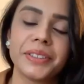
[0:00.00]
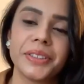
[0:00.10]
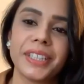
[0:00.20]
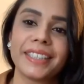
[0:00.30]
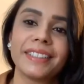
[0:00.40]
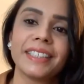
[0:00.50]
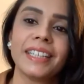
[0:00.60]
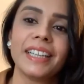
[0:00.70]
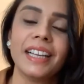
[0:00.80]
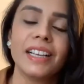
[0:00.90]
right.
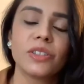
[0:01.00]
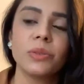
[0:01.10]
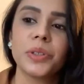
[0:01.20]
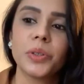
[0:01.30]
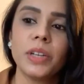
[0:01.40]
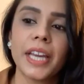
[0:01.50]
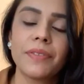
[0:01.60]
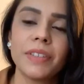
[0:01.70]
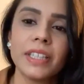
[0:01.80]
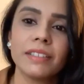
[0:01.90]
So,
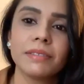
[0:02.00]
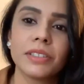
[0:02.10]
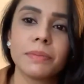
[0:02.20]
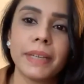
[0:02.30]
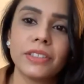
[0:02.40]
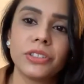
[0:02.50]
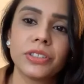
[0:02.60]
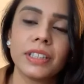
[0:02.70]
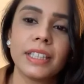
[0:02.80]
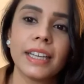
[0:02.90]
like he just
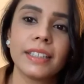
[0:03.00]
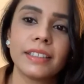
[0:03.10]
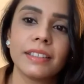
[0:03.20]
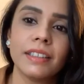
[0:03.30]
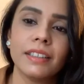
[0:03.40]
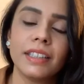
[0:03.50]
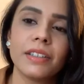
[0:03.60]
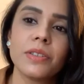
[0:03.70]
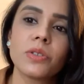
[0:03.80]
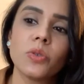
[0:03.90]
mentioned that there
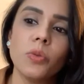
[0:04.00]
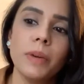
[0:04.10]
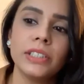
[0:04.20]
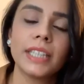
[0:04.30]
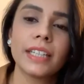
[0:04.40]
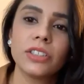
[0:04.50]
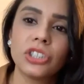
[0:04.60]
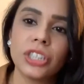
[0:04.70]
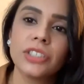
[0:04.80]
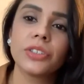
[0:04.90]
is so much that has
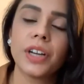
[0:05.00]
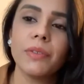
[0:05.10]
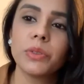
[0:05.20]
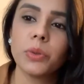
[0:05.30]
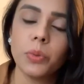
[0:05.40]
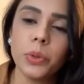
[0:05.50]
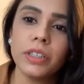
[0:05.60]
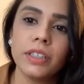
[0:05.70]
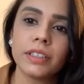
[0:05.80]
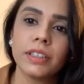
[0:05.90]
changed around the
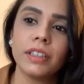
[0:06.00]
world.